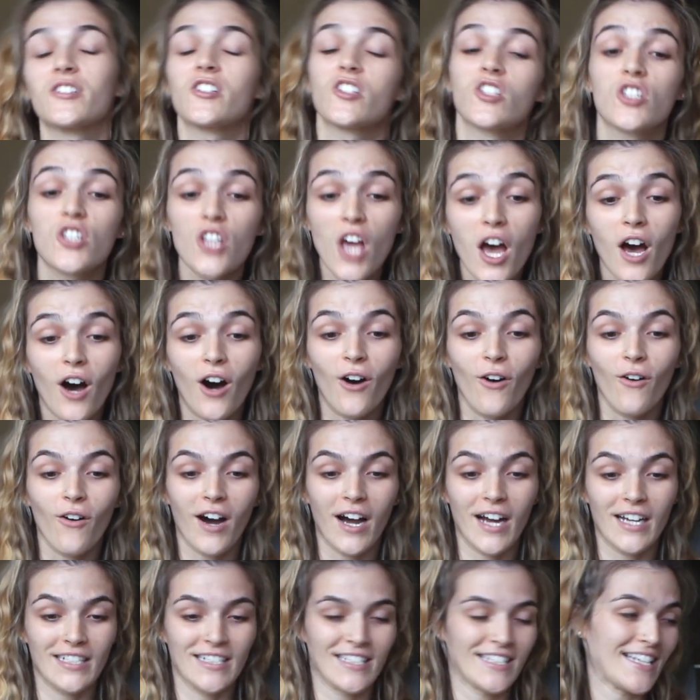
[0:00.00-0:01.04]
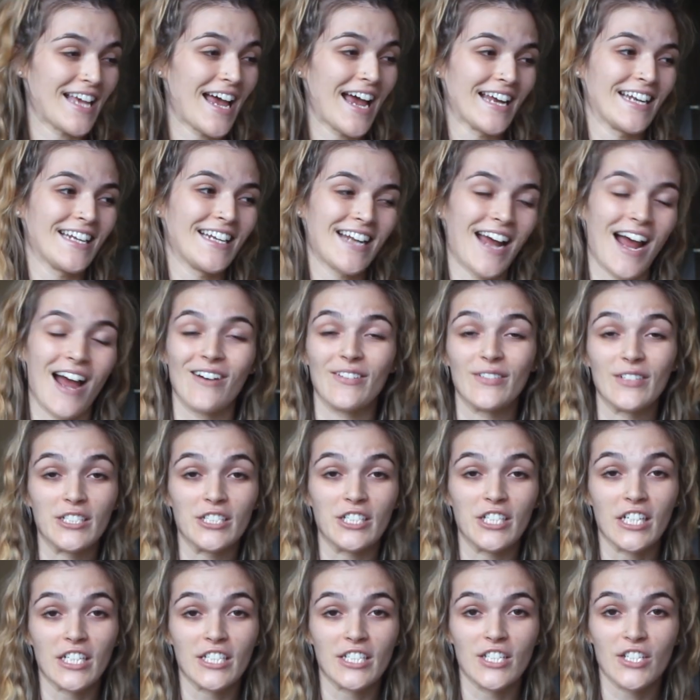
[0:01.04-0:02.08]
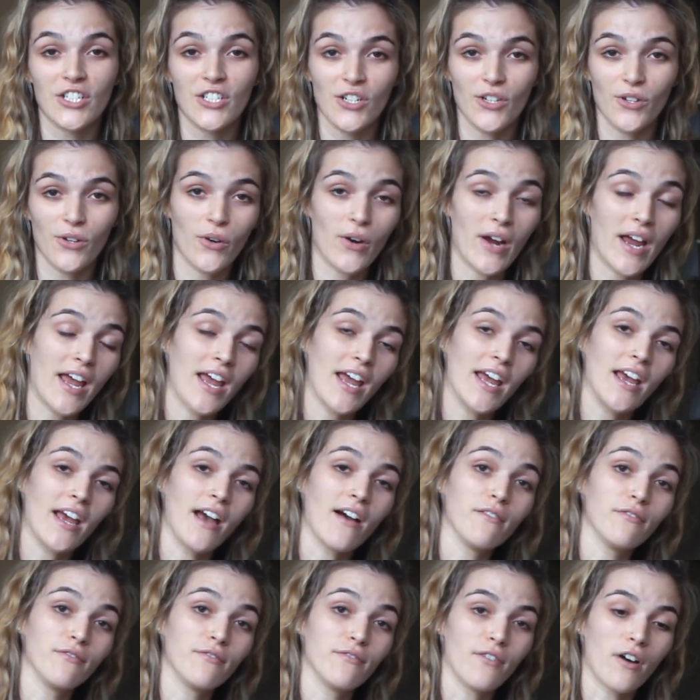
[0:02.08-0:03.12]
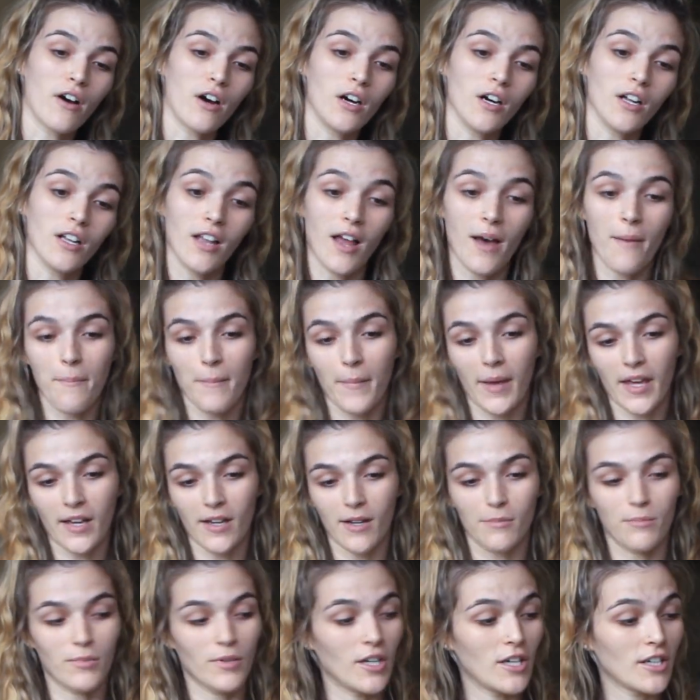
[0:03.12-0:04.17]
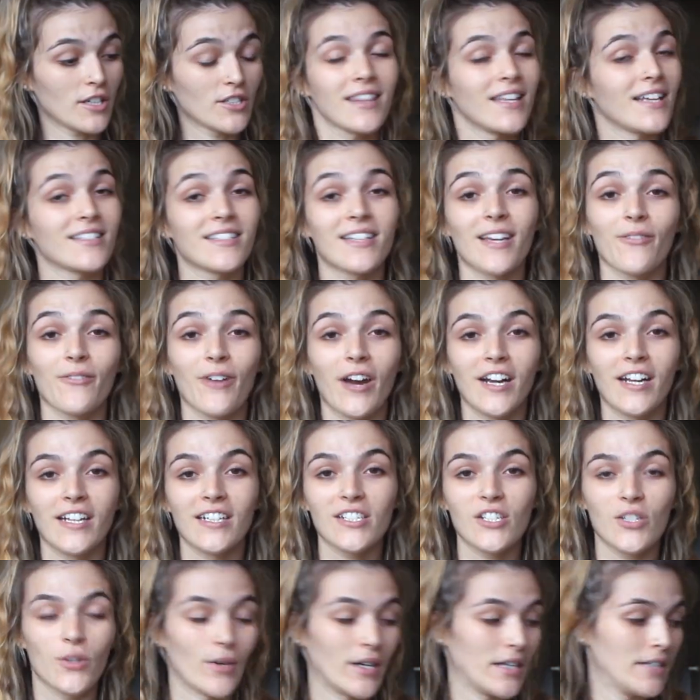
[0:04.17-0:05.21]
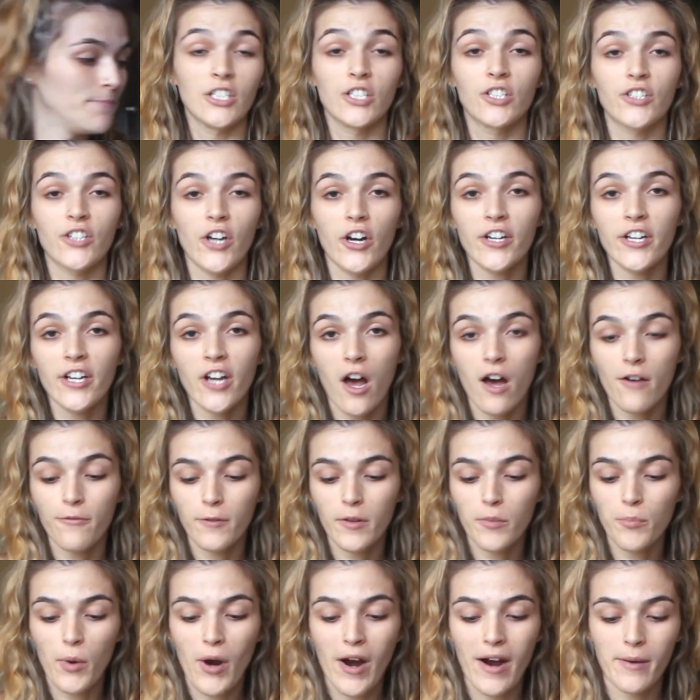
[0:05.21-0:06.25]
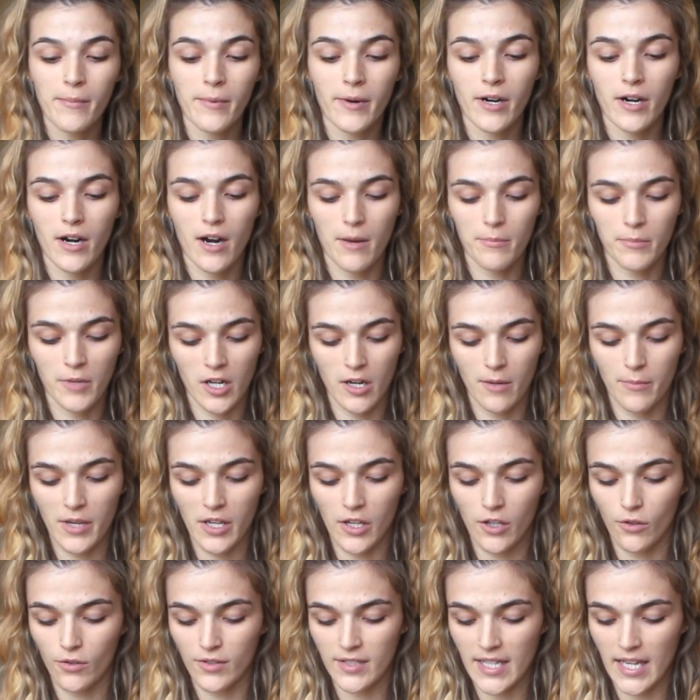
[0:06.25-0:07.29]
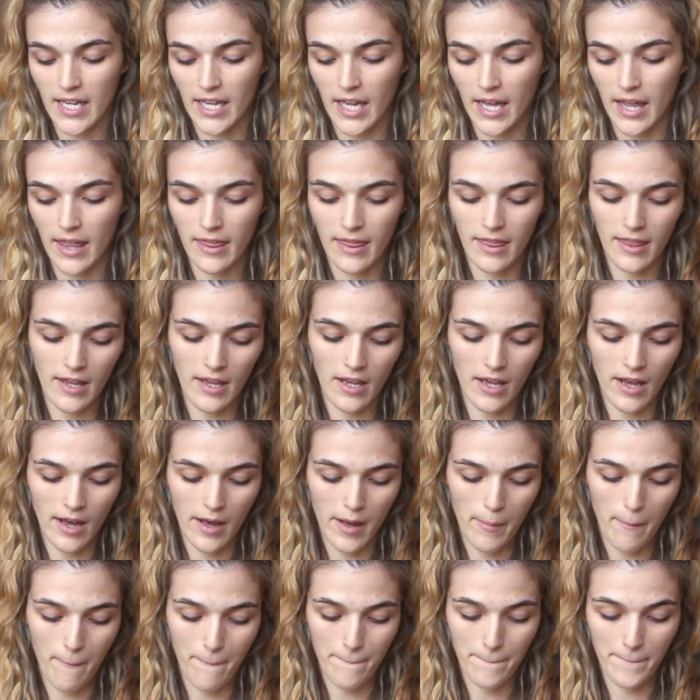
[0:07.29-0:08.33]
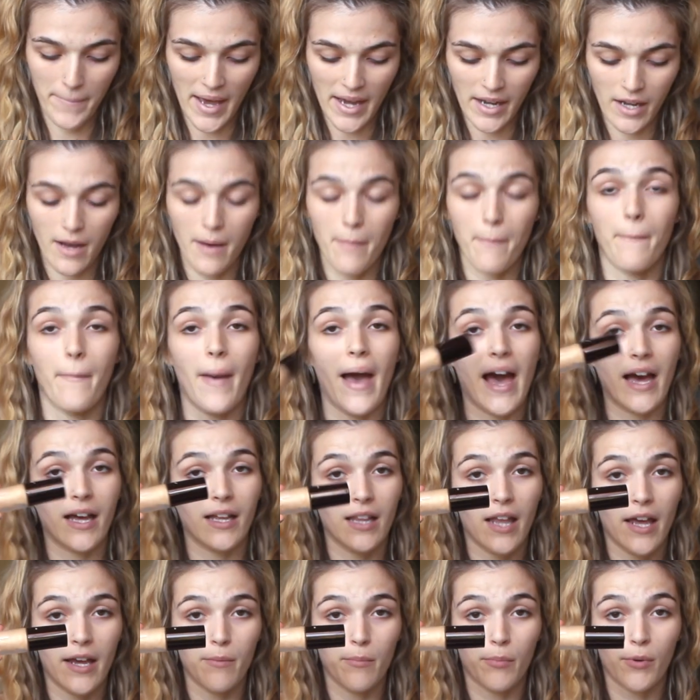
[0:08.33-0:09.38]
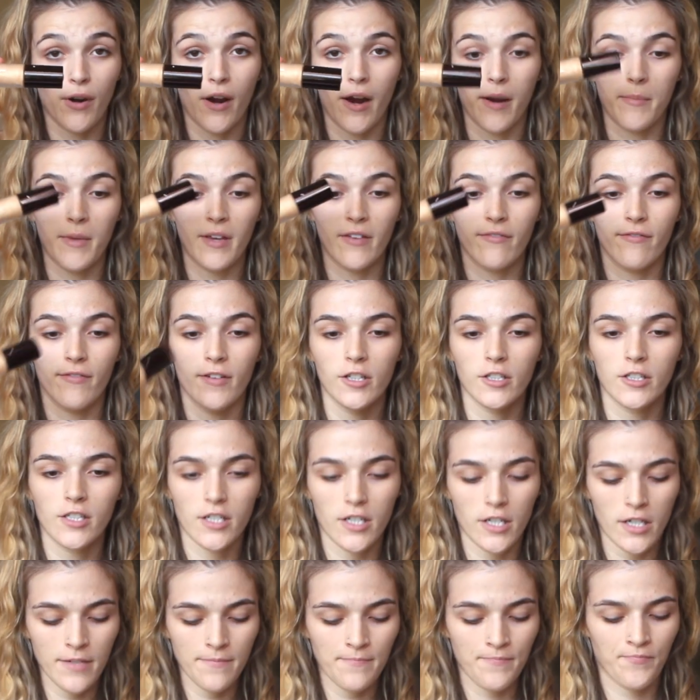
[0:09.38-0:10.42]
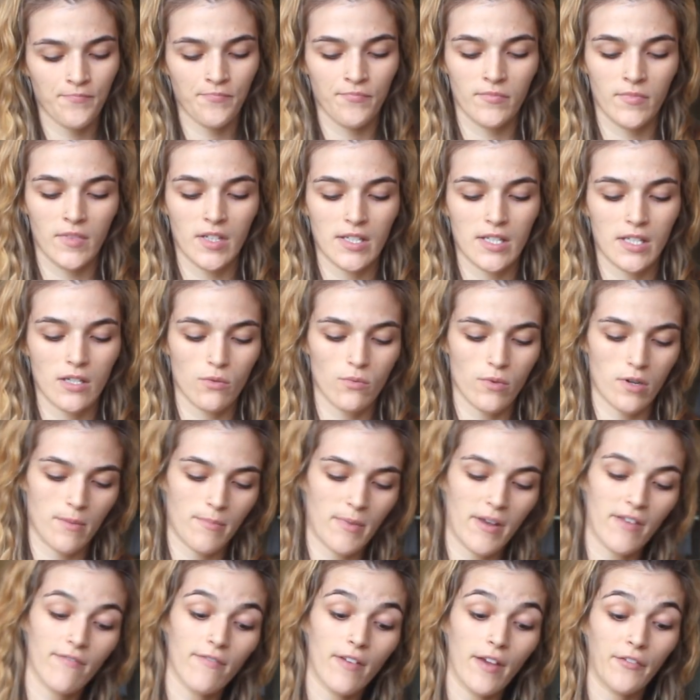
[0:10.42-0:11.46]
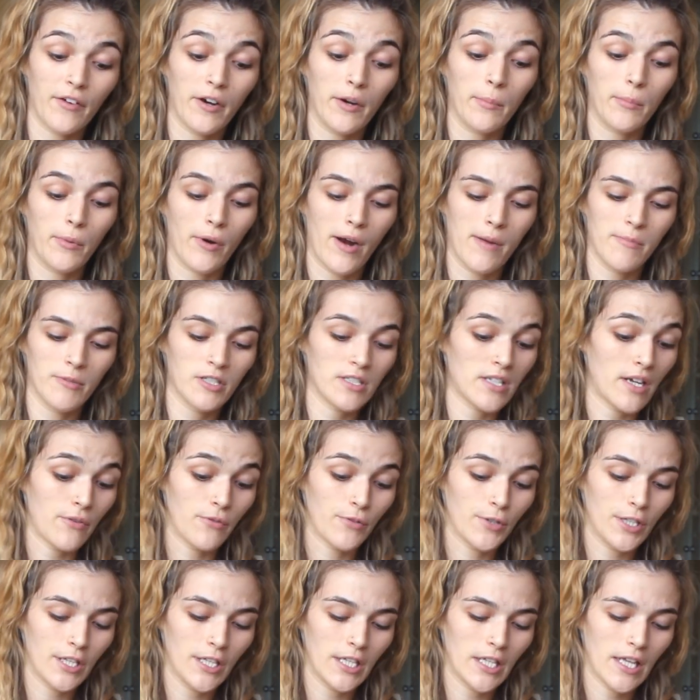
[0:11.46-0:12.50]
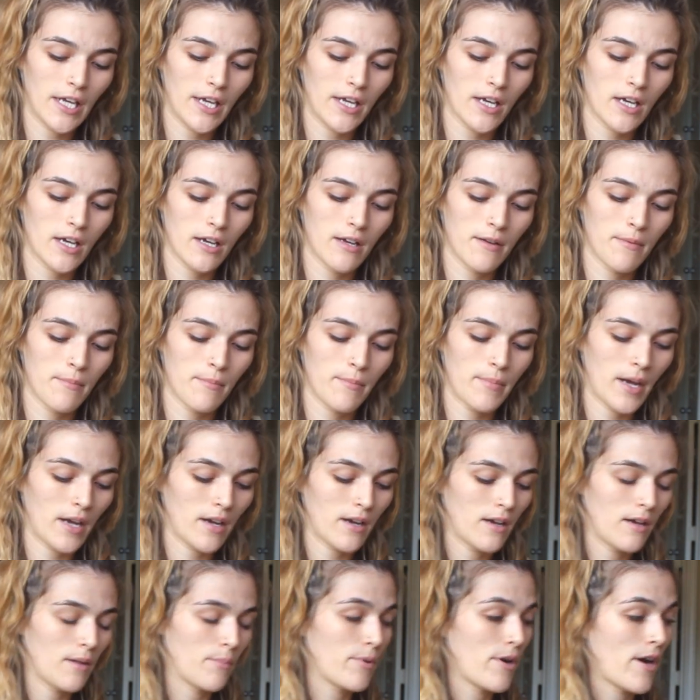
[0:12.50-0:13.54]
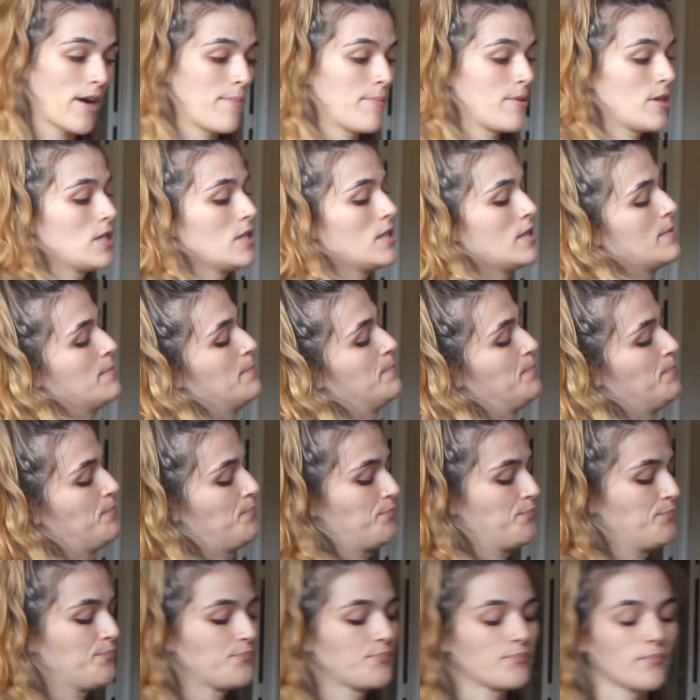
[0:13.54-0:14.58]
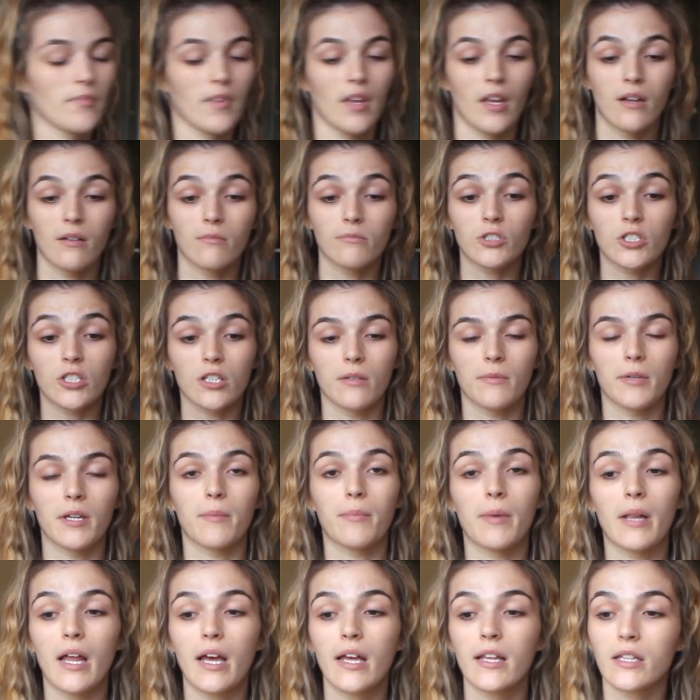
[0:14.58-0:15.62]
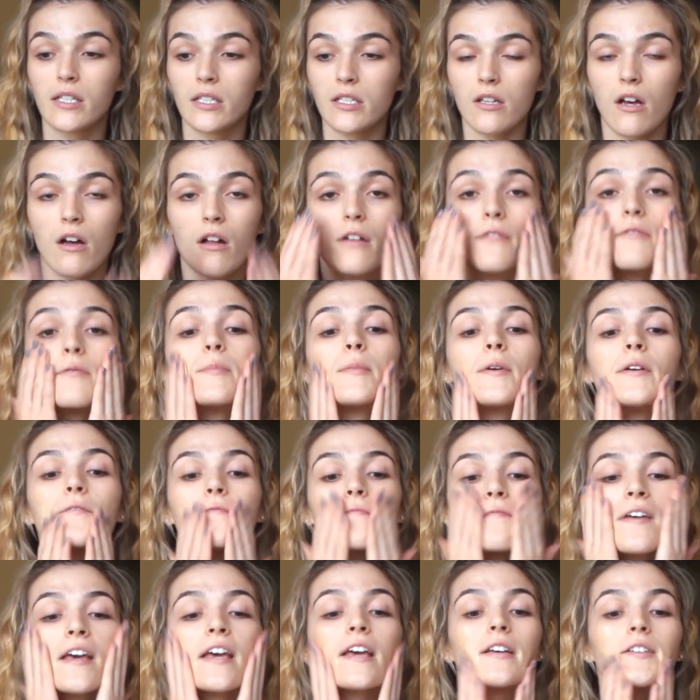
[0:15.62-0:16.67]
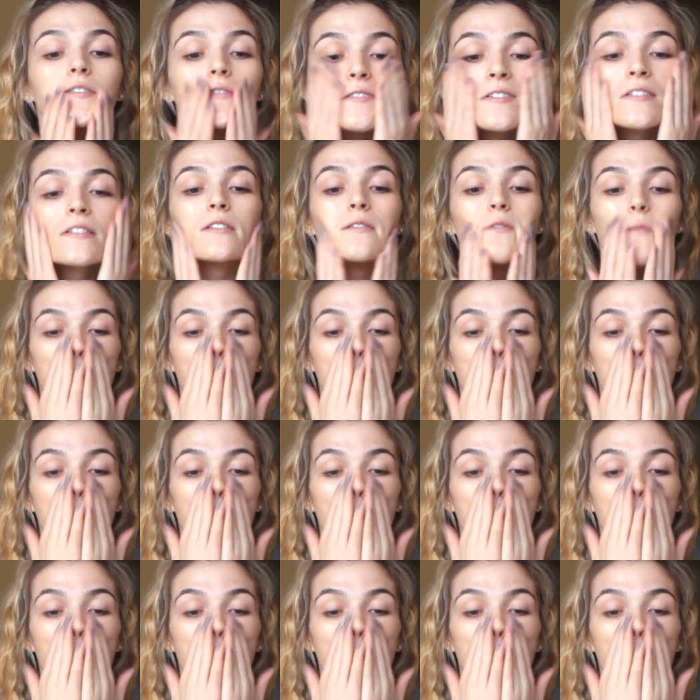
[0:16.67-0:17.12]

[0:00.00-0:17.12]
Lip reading: So I decided I would just do a fall makeup look. Let's get right into it. Starting off with primer, I'm going to be using the Becca Backlight Priming Filter. This is one of my favorite primers. I really like Becca primers. I'm just going to be applying this all over my face.